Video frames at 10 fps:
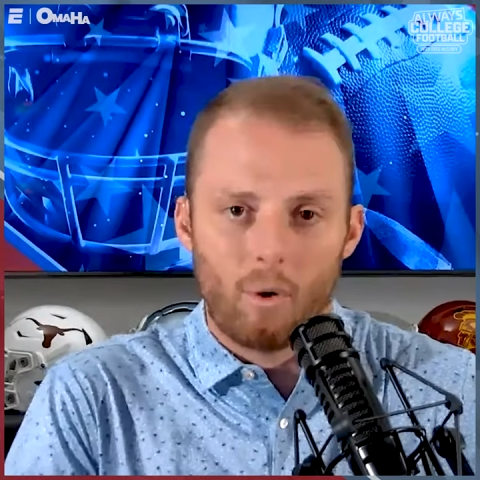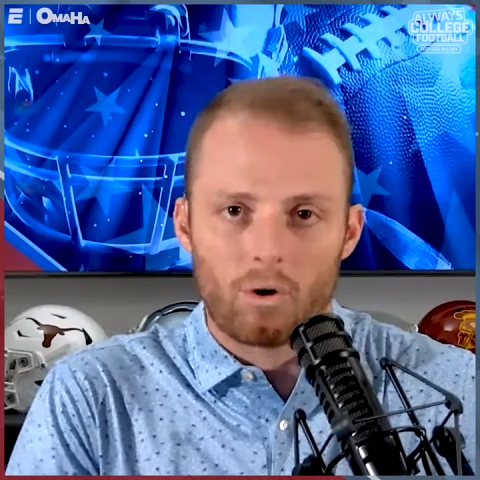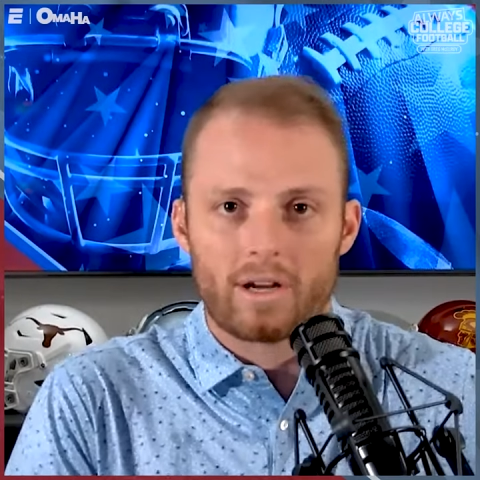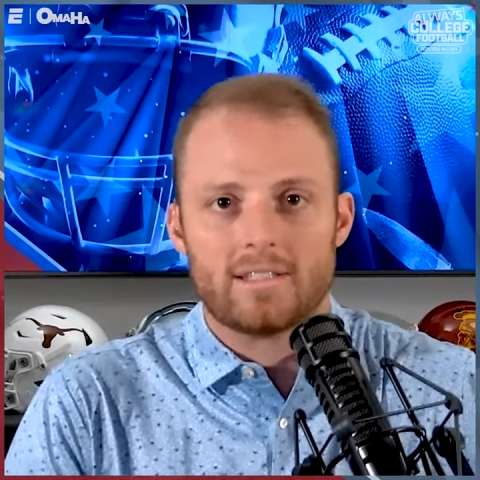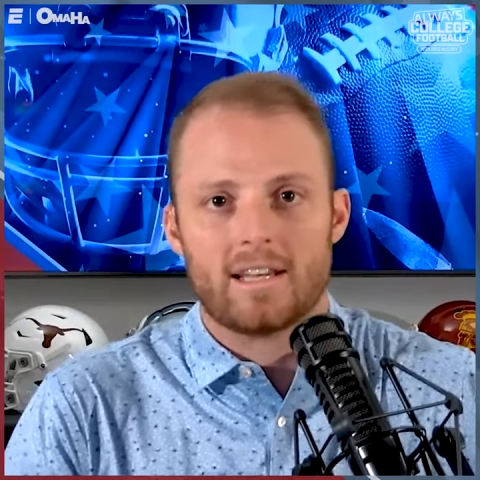
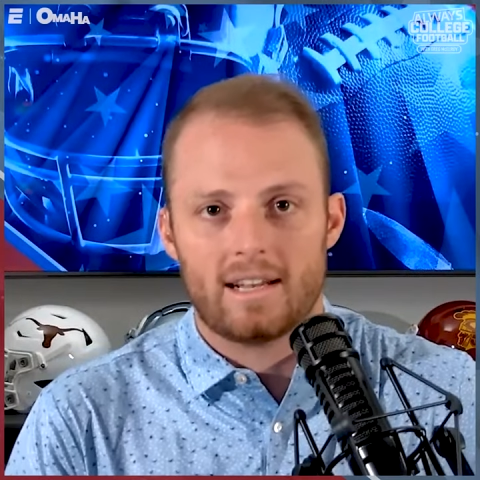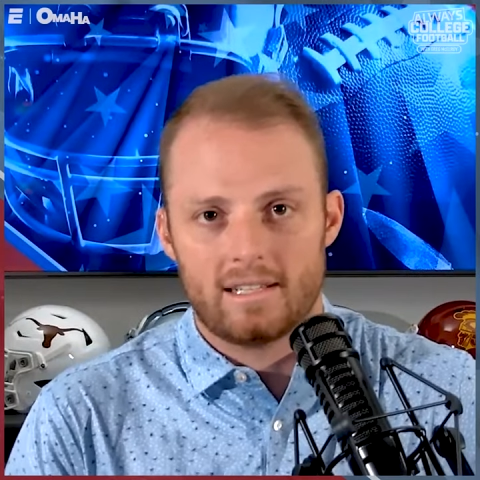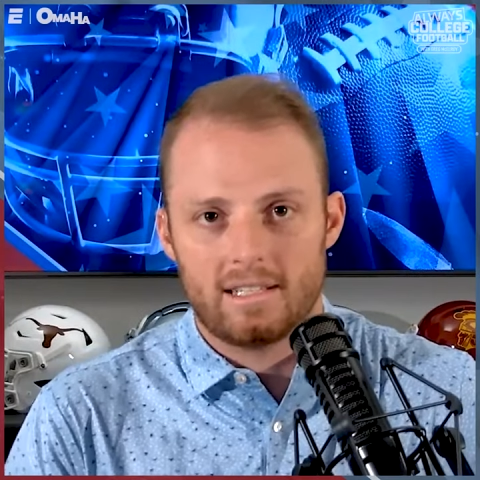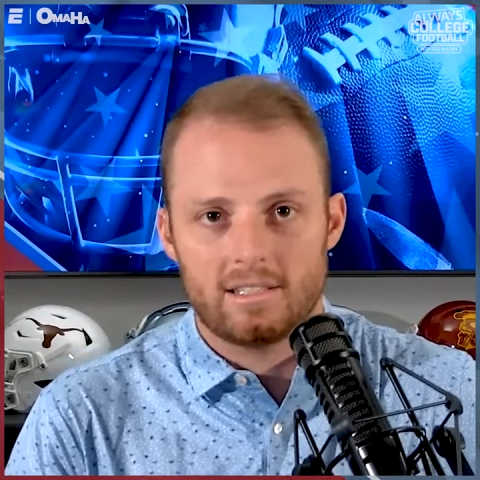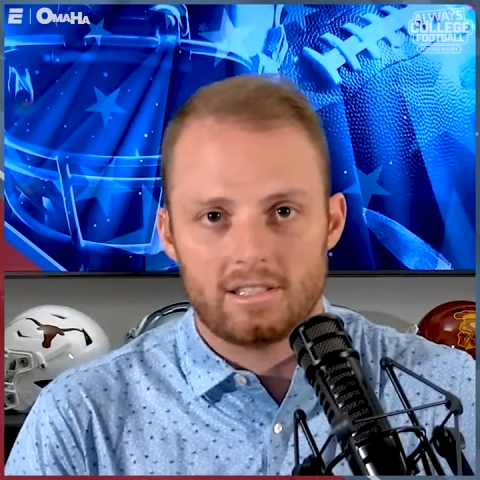Oregon's ahead
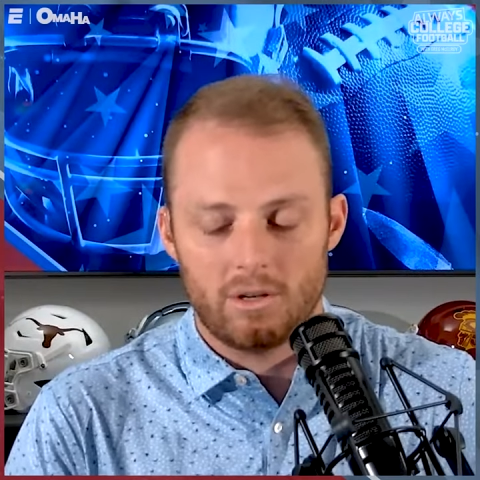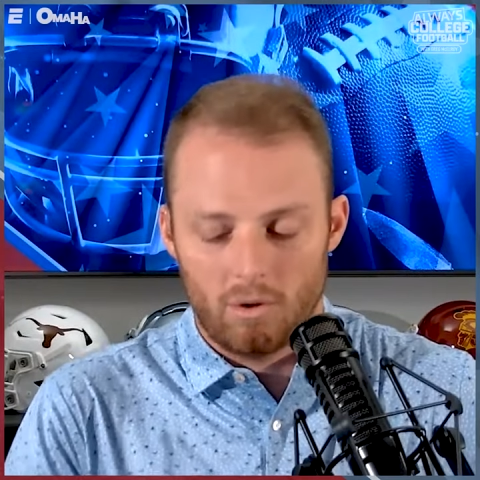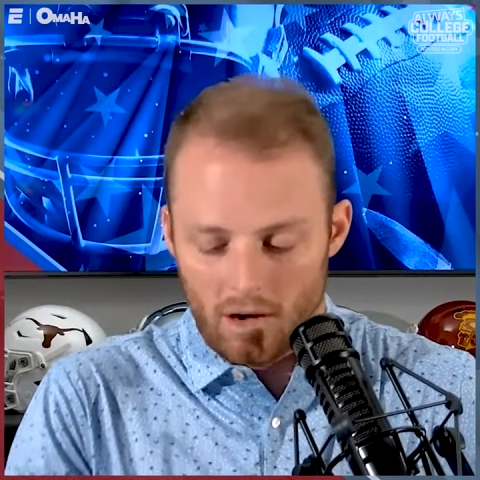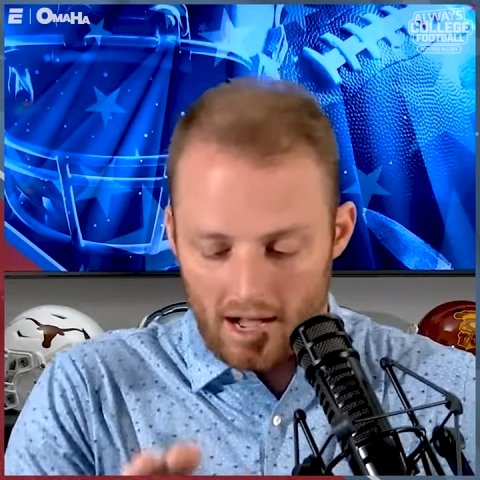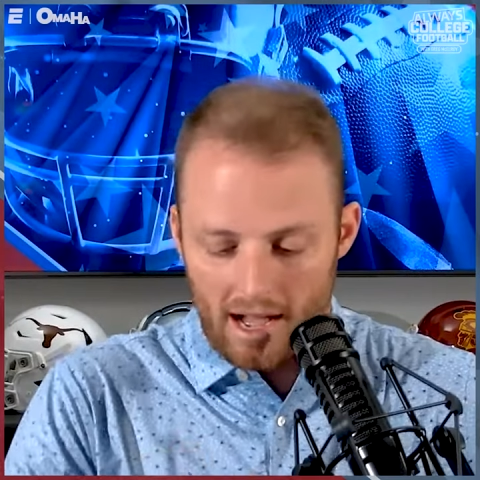of TCU,
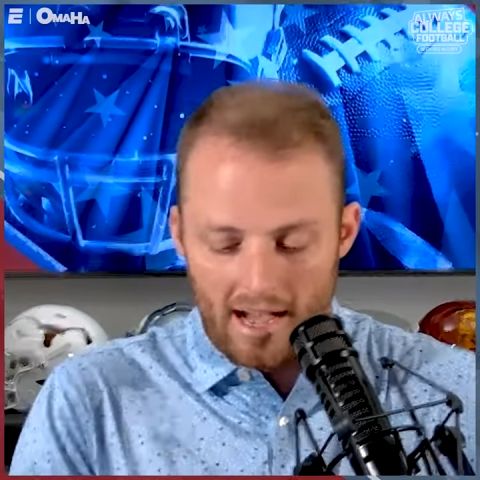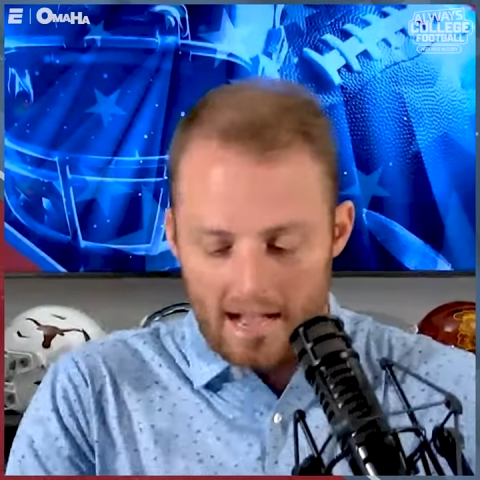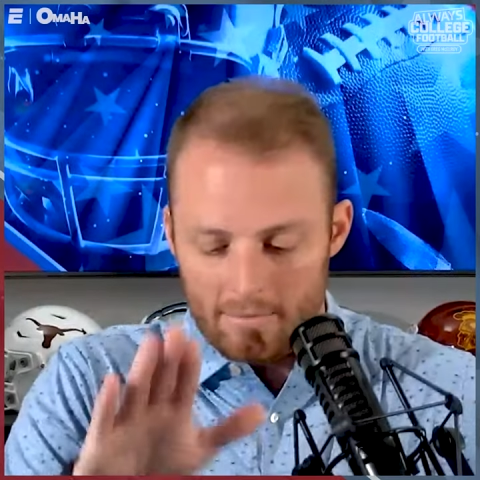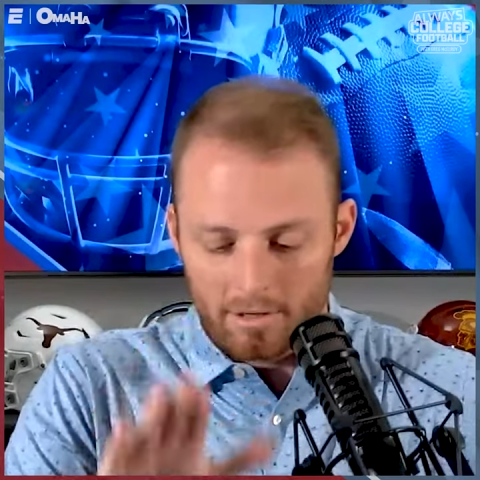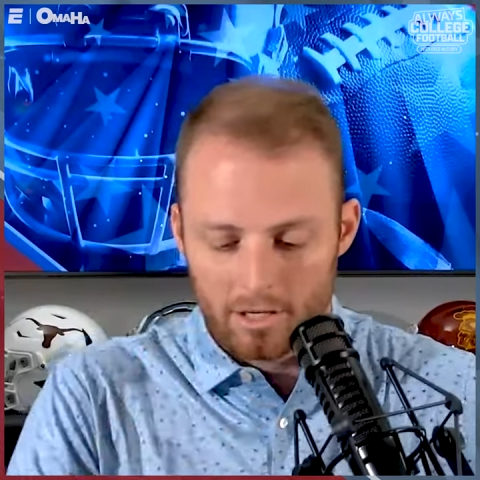
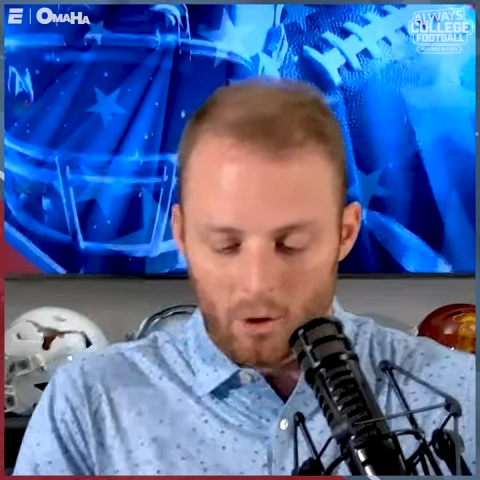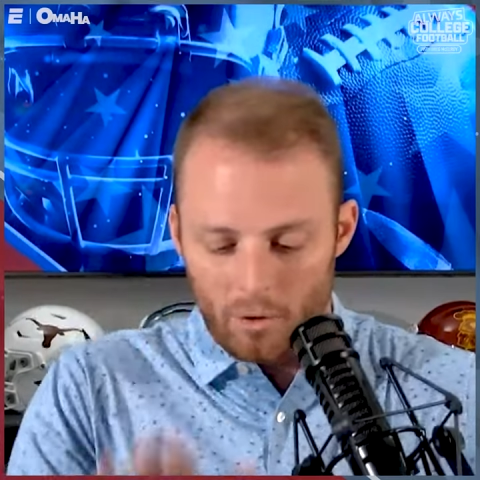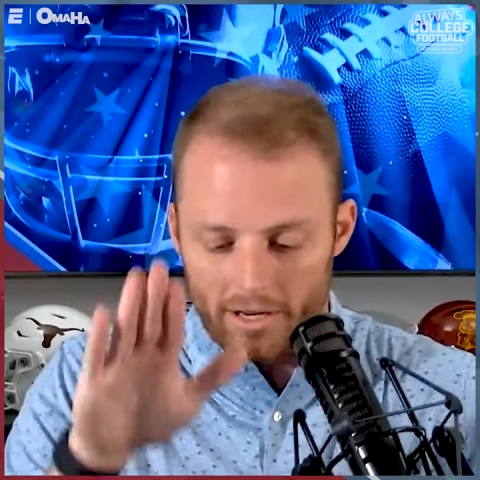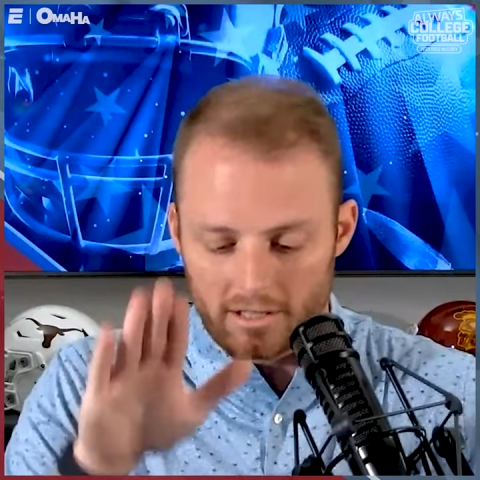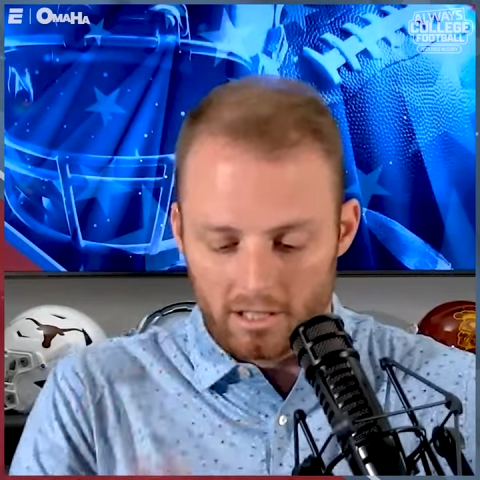I'm
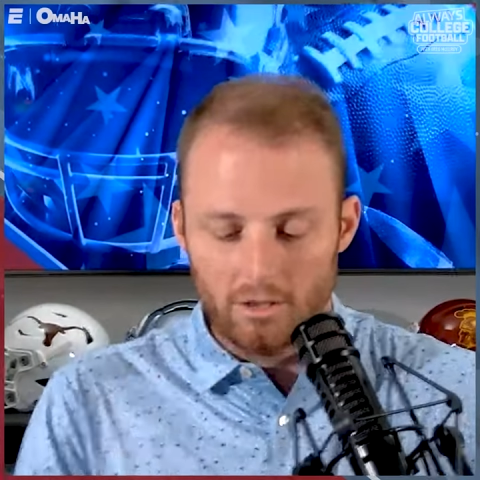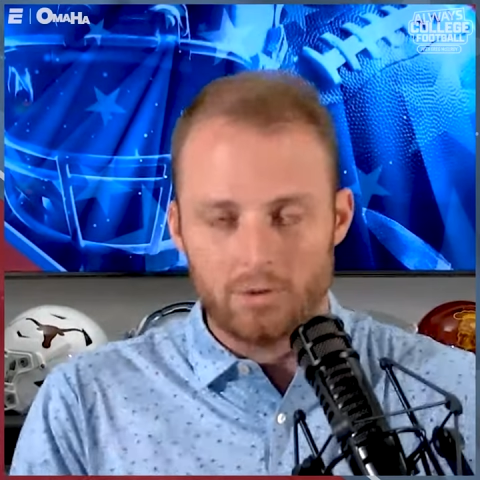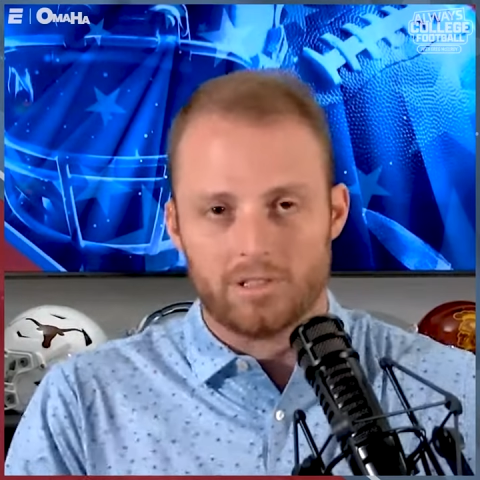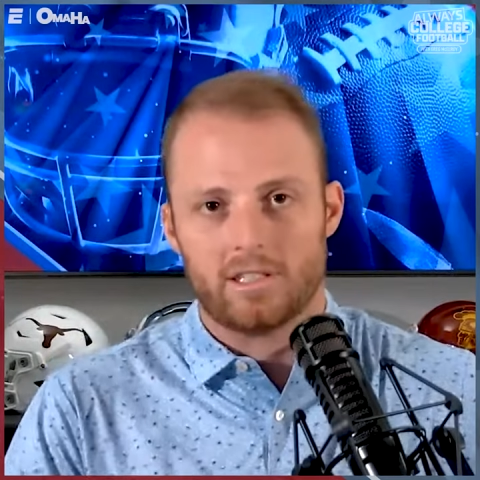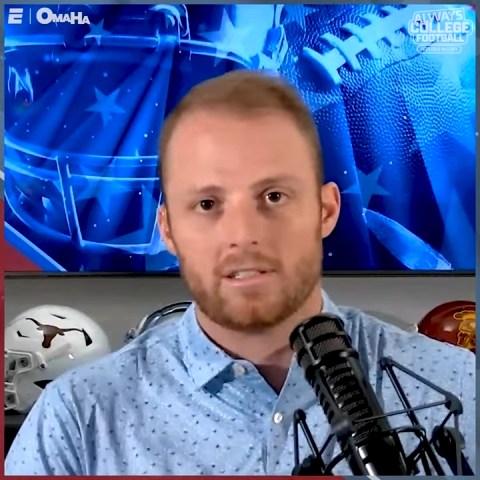going to
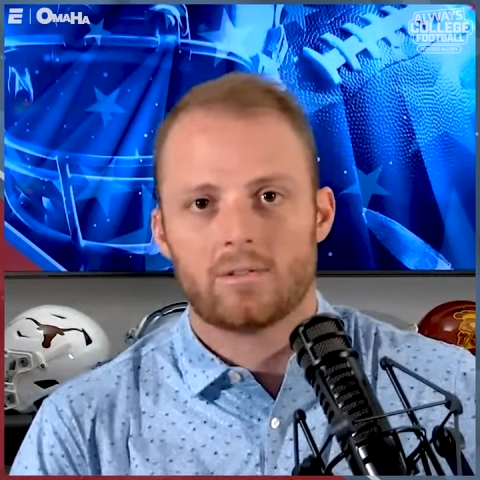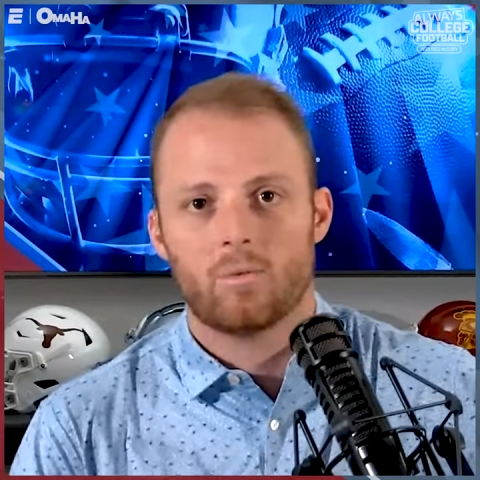lose it.